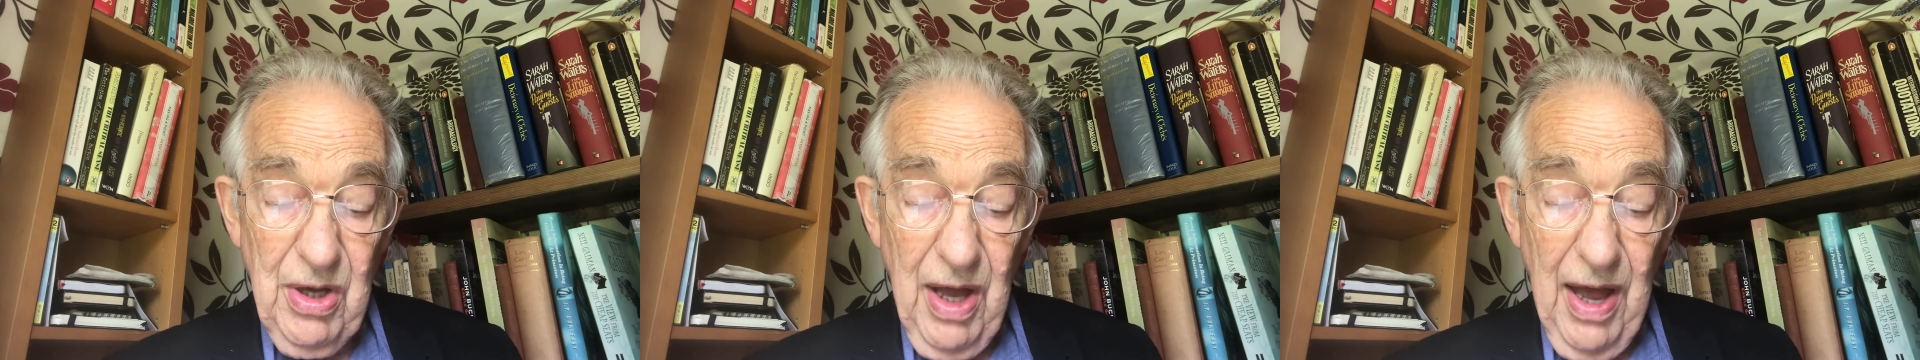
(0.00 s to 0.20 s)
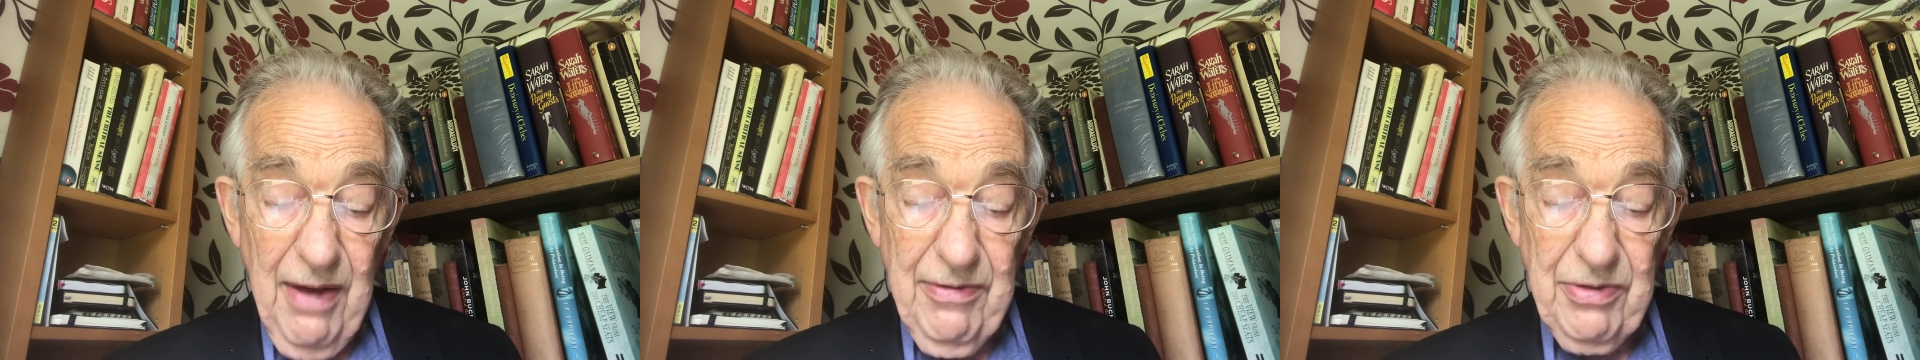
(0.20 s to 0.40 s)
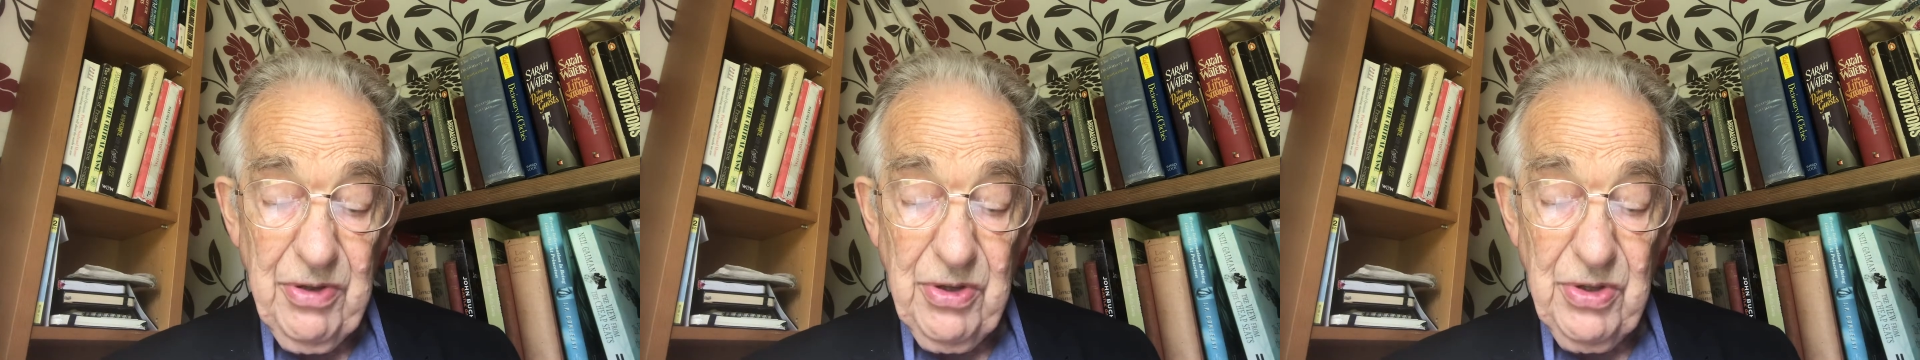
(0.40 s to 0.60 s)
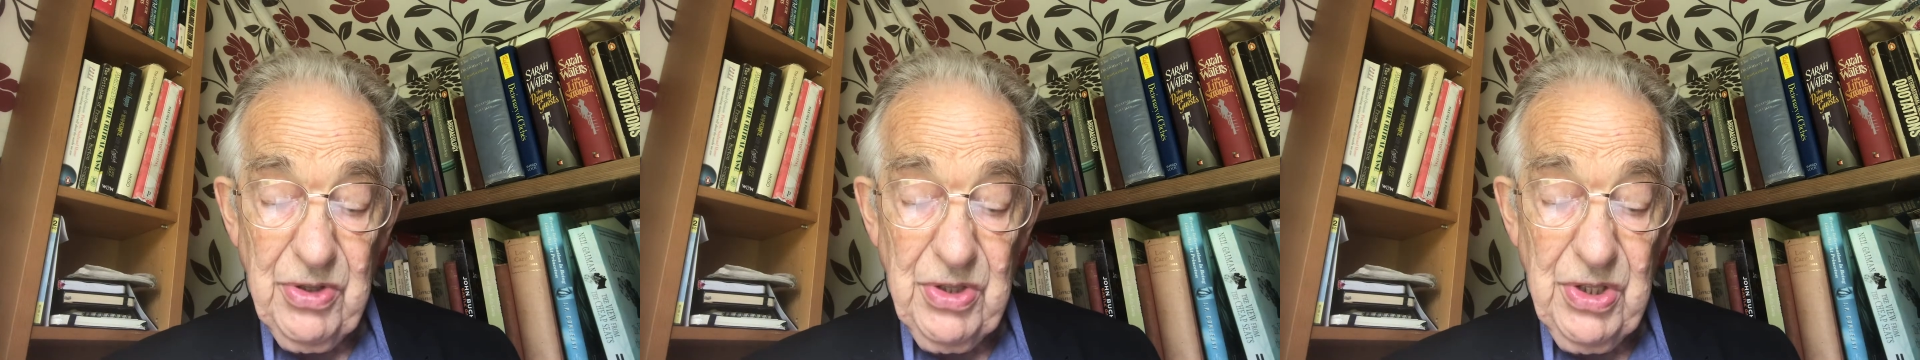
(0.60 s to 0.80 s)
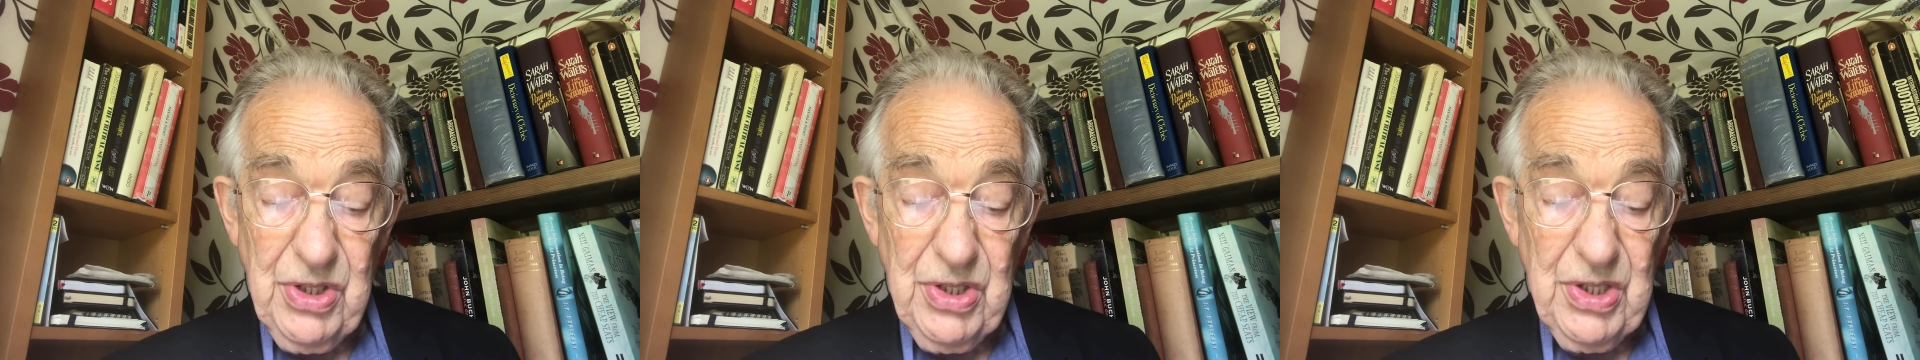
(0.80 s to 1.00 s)

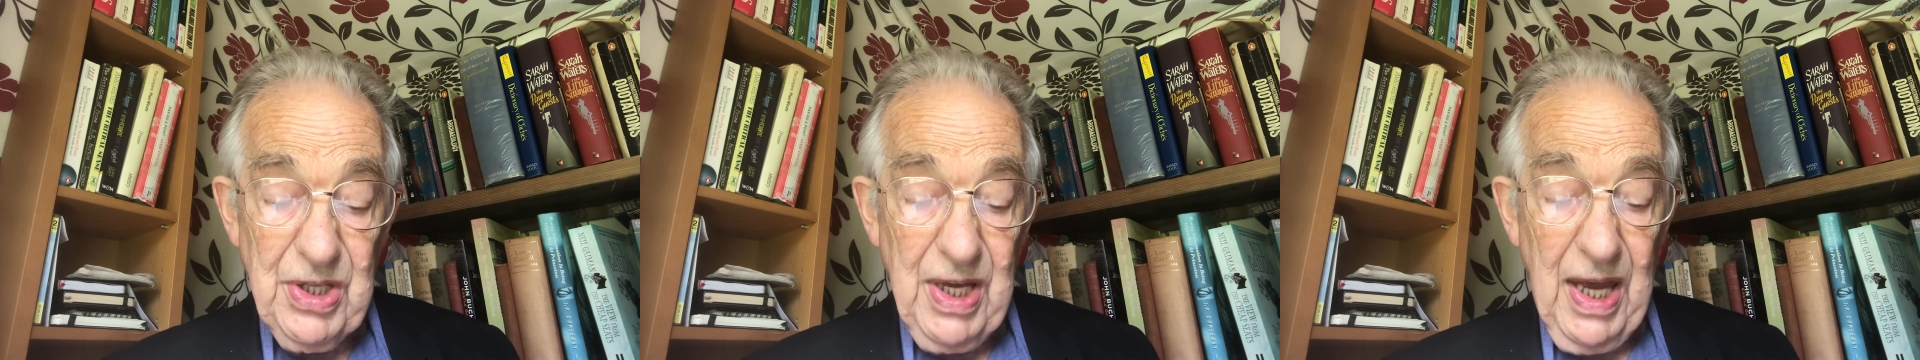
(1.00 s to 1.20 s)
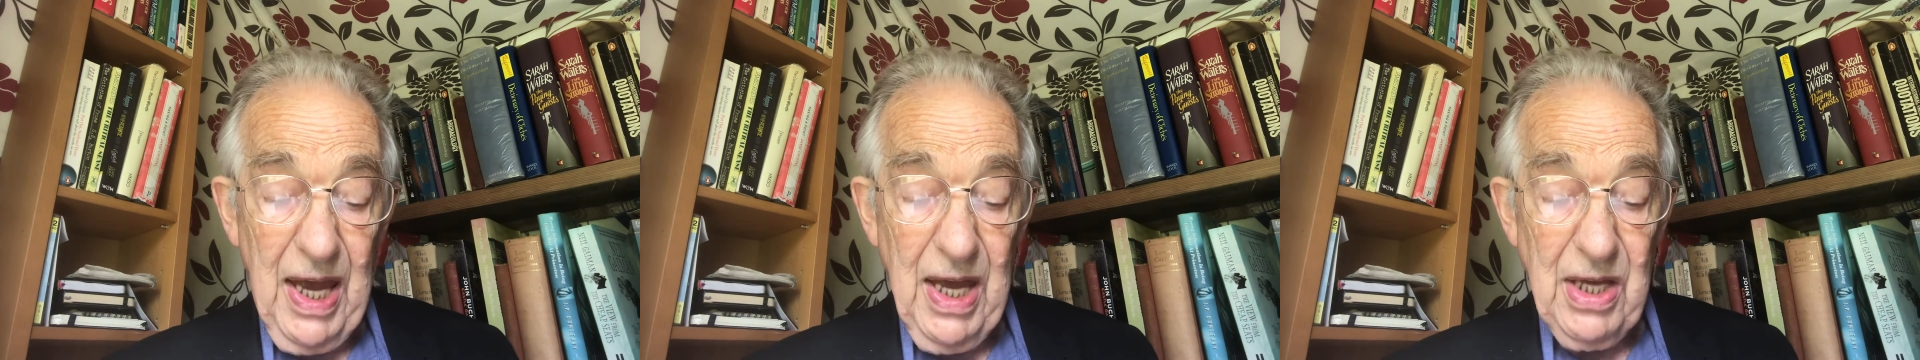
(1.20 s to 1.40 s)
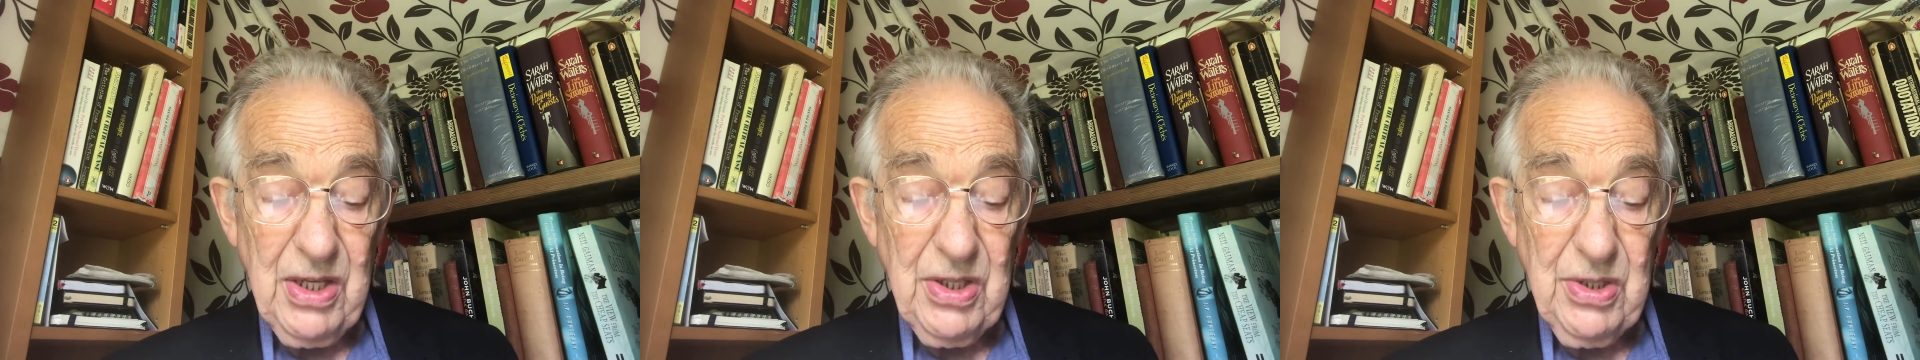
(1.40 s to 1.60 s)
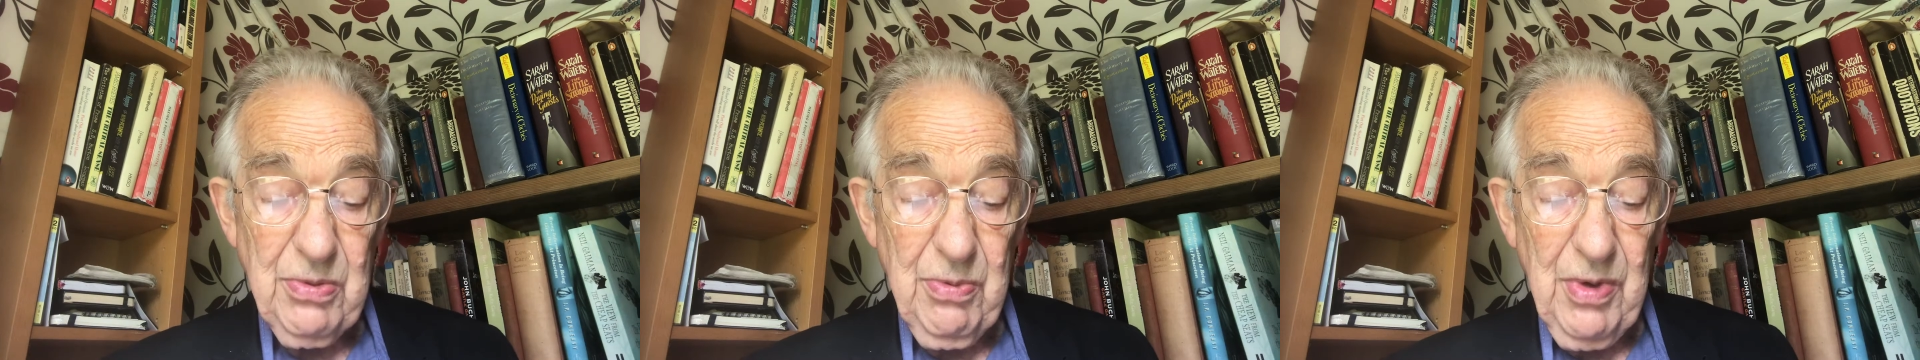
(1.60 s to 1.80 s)
Evidence is scarce.